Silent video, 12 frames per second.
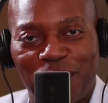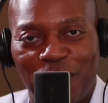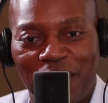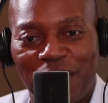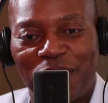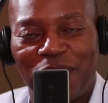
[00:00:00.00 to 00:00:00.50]

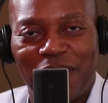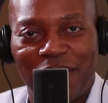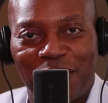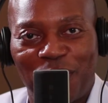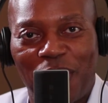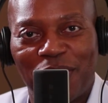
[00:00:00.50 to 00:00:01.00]
We're here in
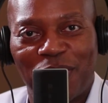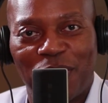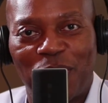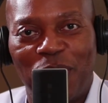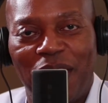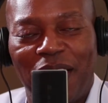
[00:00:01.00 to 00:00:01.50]

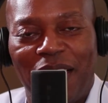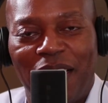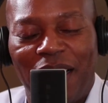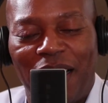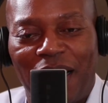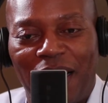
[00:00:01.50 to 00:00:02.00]
Toronto
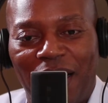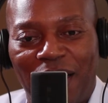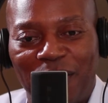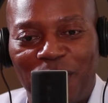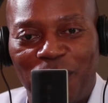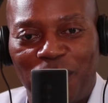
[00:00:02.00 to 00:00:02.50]

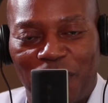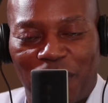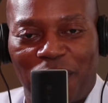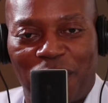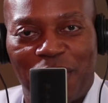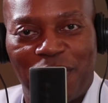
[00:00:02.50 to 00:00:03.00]
with
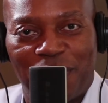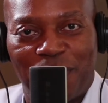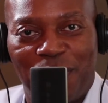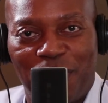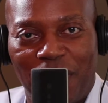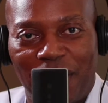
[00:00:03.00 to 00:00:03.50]
our friends
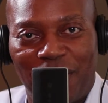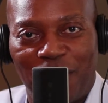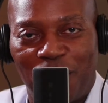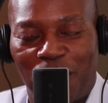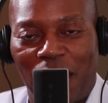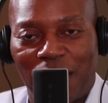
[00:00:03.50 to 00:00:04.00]
from
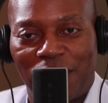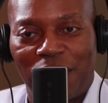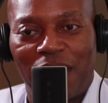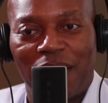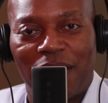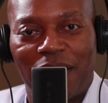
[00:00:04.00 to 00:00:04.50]
Node
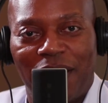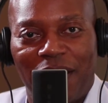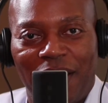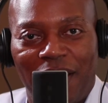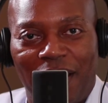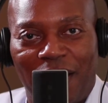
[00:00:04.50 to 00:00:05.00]
Blockchain.
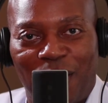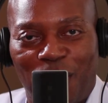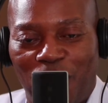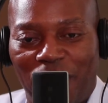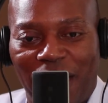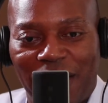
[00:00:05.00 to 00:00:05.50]
We're
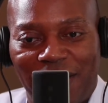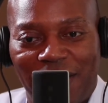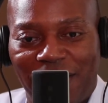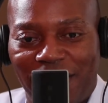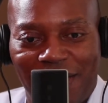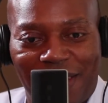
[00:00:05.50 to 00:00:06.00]
going to ask
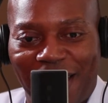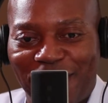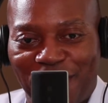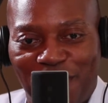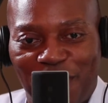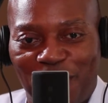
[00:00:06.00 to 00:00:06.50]
these
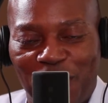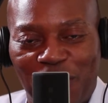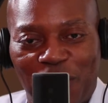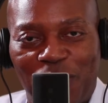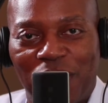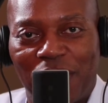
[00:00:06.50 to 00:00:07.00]
guys have been
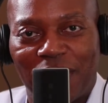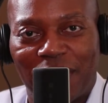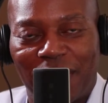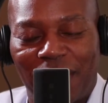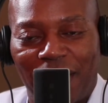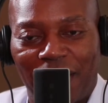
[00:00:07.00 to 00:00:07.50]

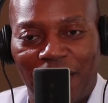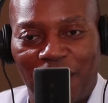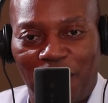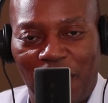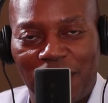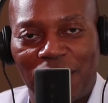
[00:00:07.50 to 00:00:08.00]
researching
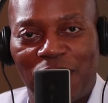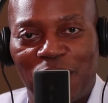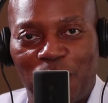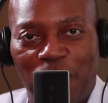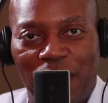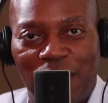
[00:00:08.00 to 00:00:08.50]
the blockchain
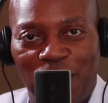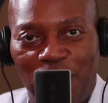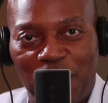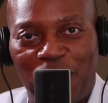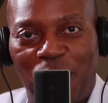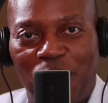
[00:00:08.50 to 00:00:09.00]
space,
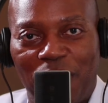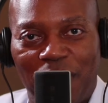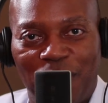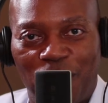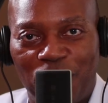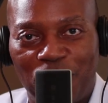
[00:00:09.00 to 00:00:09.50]

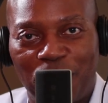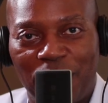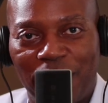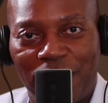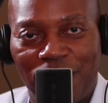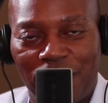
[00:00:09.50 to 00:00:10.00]
Bitcoin,
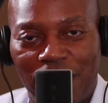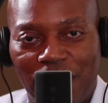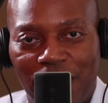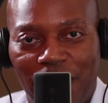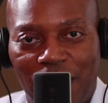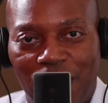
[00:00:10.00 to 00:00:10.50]
renewable
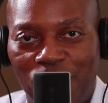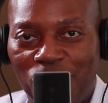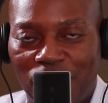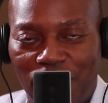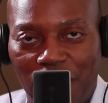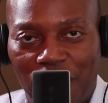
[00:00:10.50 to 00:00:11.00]
energy, and a
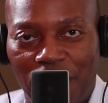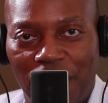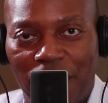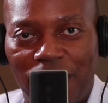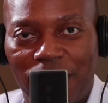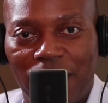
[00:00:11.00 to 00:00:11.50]
host of other
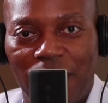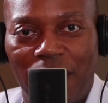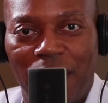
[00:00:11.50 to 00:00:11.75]
things.